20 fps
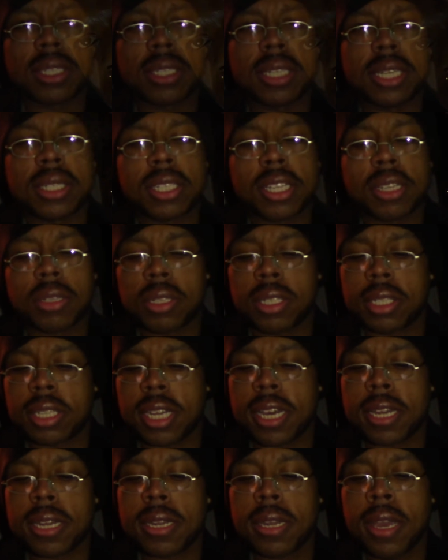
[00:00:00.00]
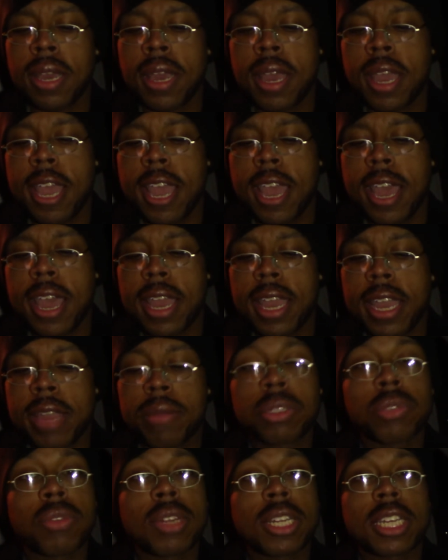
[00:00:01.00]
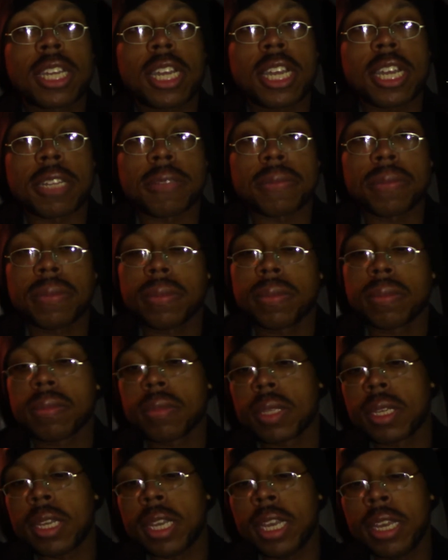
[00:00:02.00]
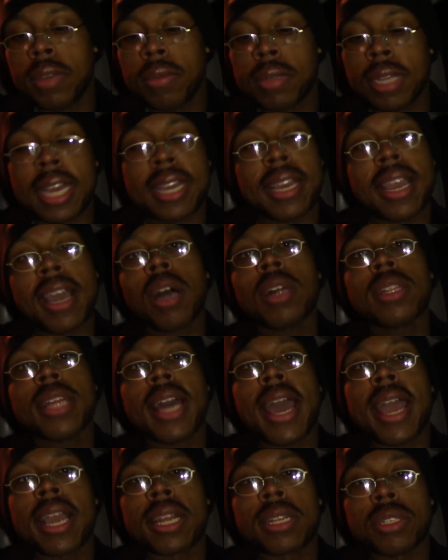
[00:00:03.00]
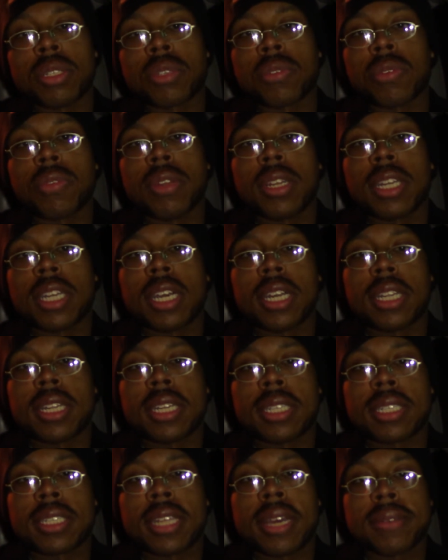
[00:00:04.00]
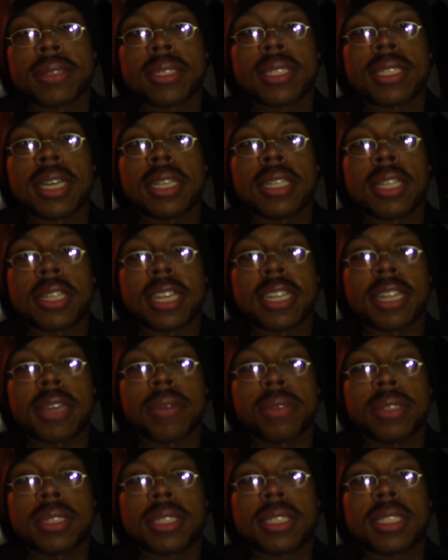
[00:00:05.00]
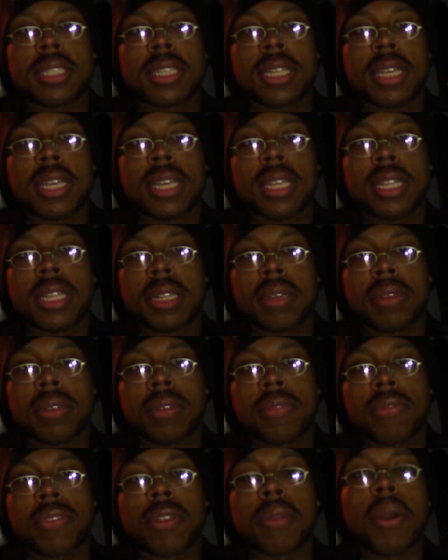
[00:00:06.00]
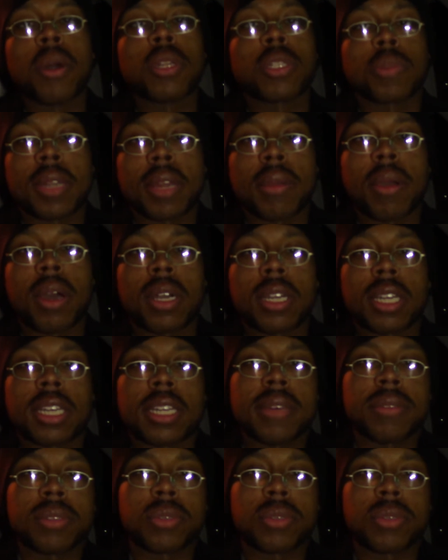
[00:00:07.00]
Denzel's son. He was really good. He like all the actors were really good in this. That was the other thing. That was uh, for the most part they were all good.